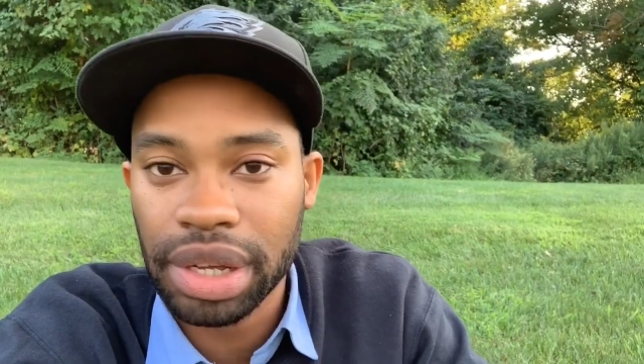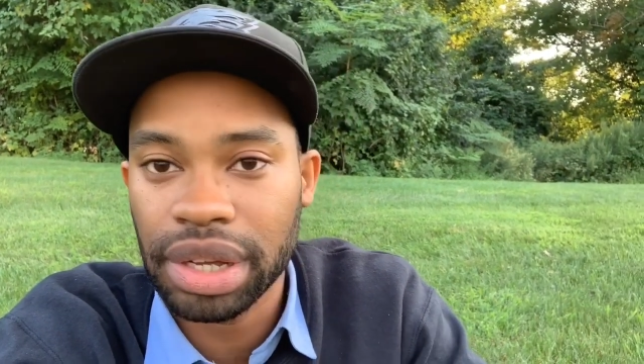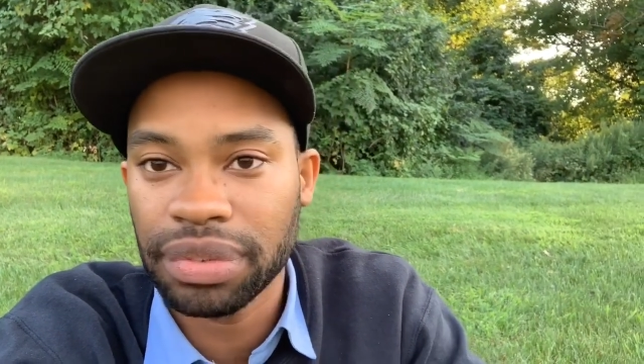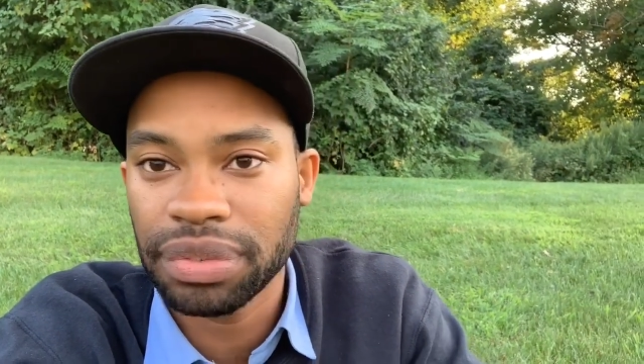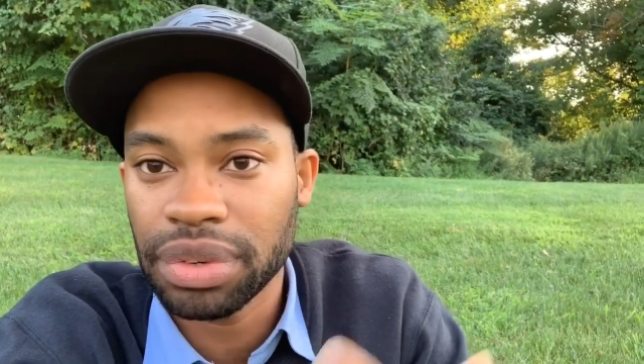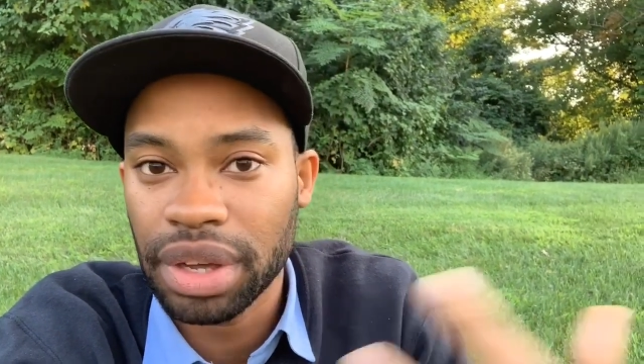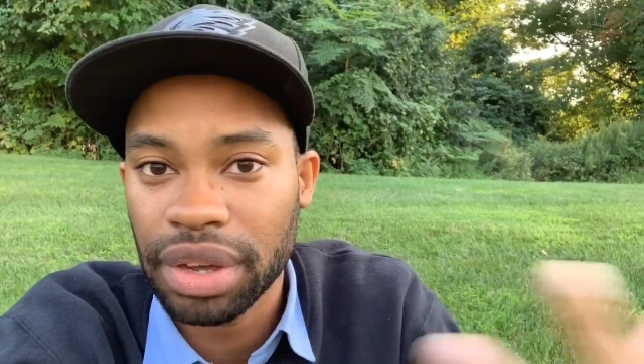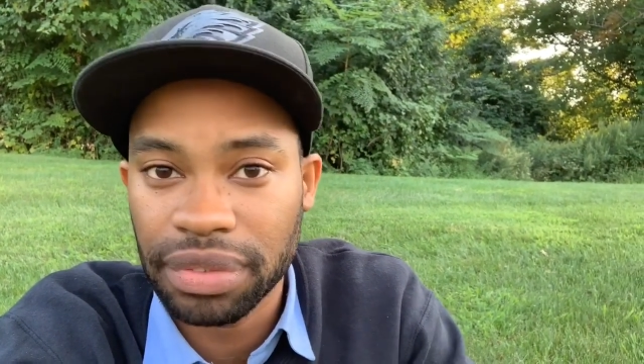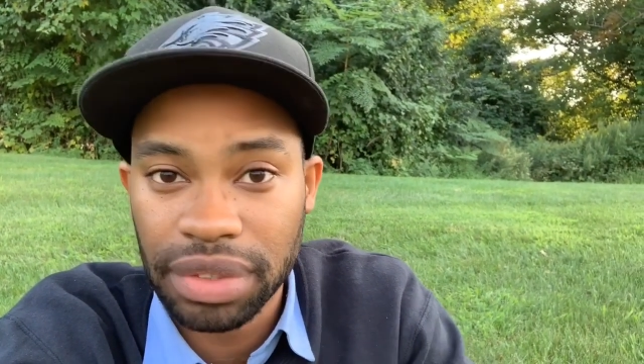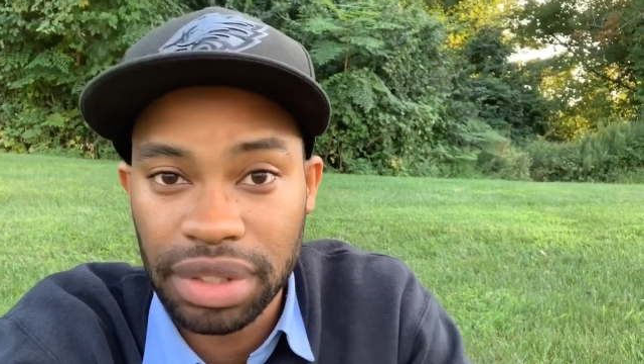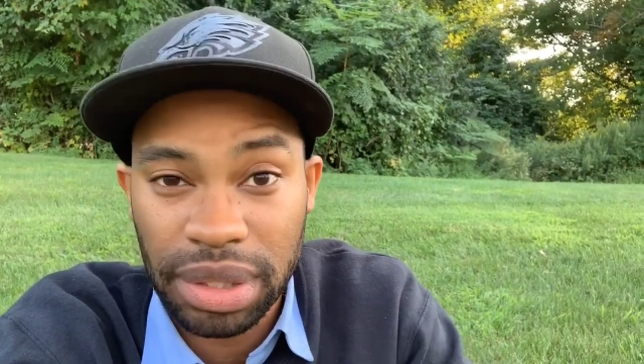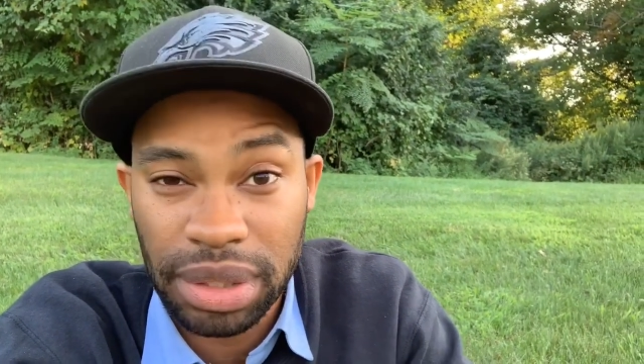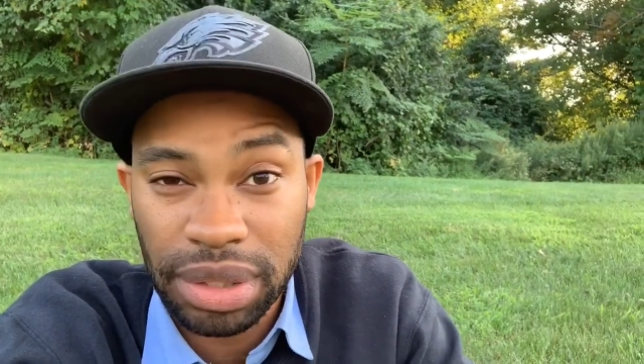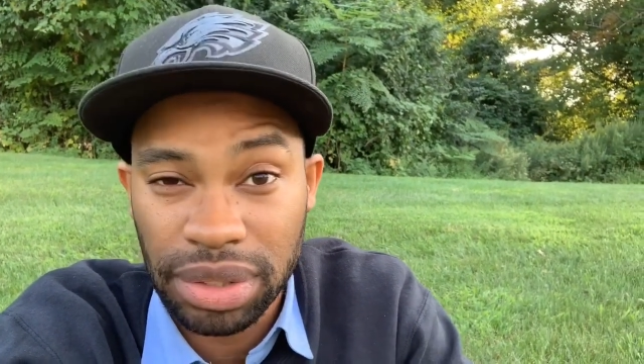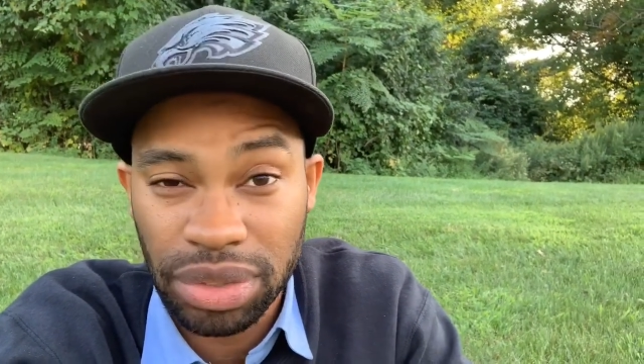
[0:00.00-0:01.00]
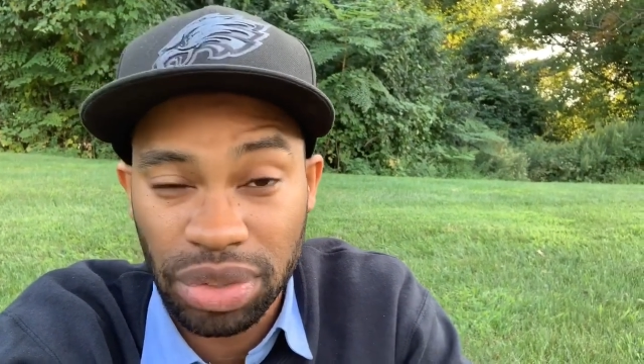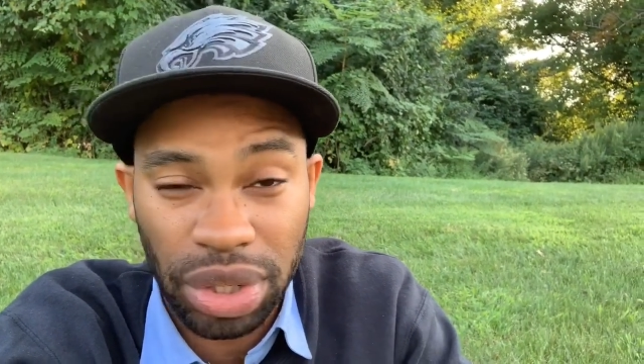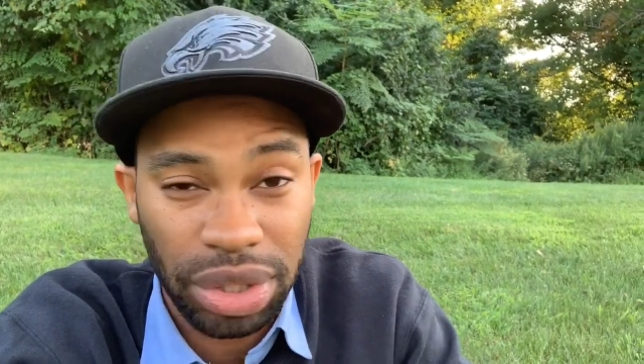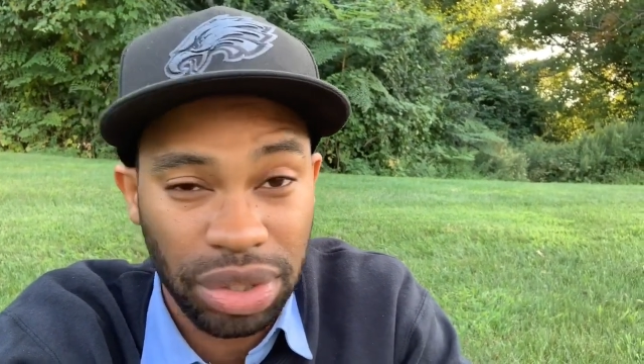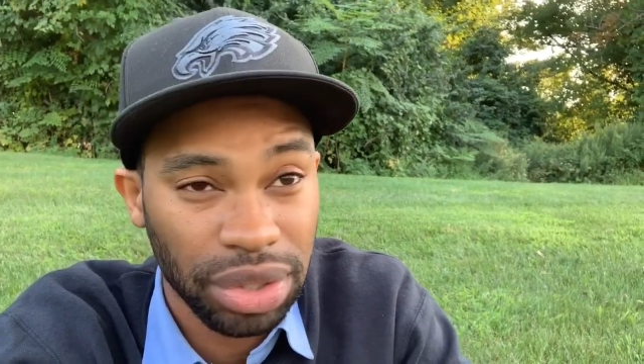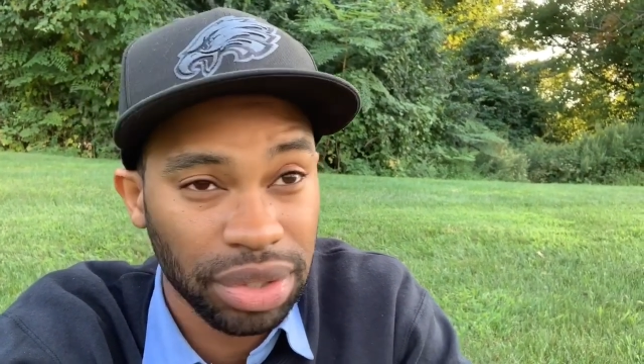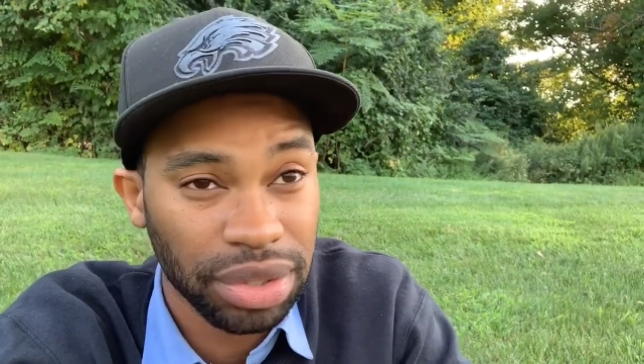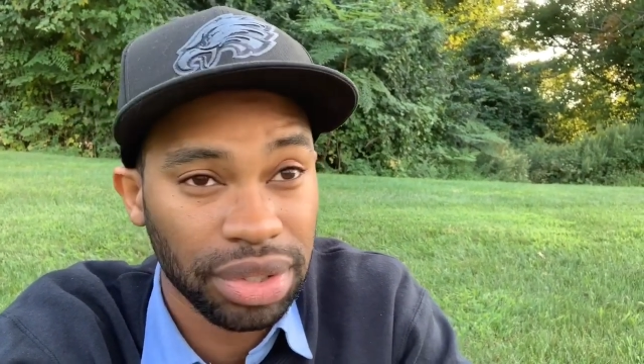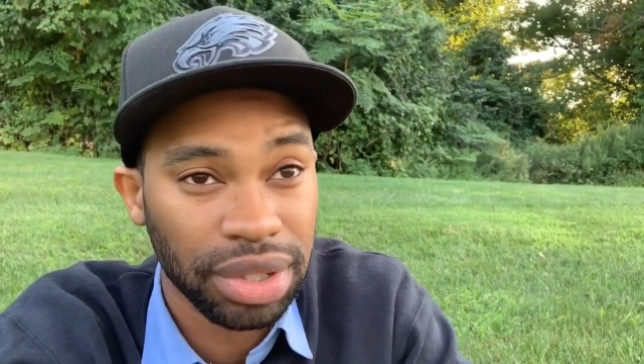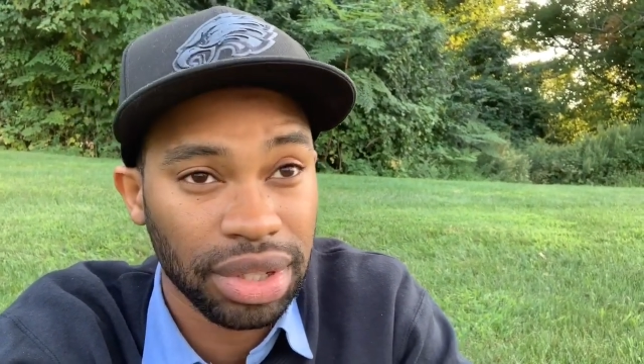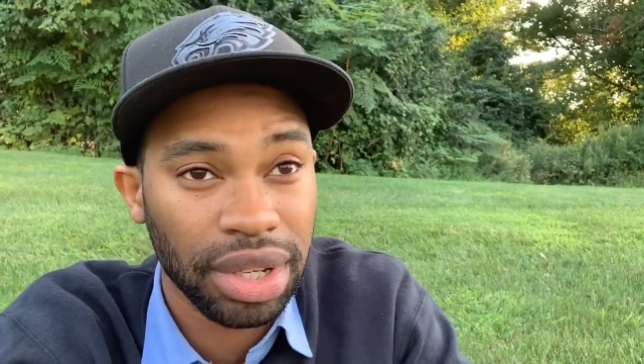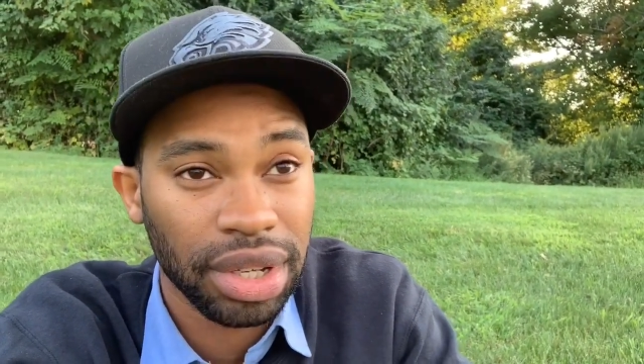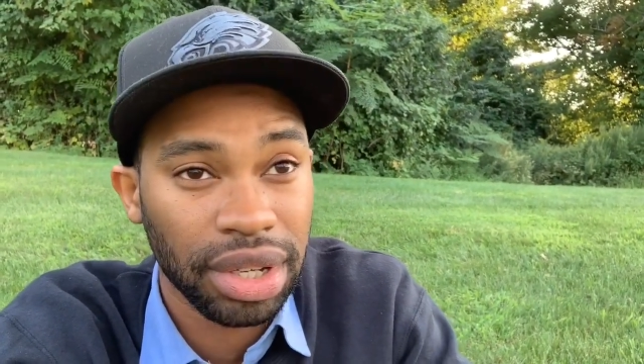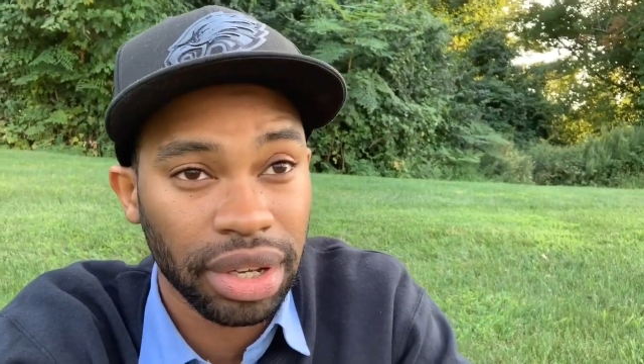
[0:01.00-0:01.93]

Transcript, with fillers: If you have any suggestions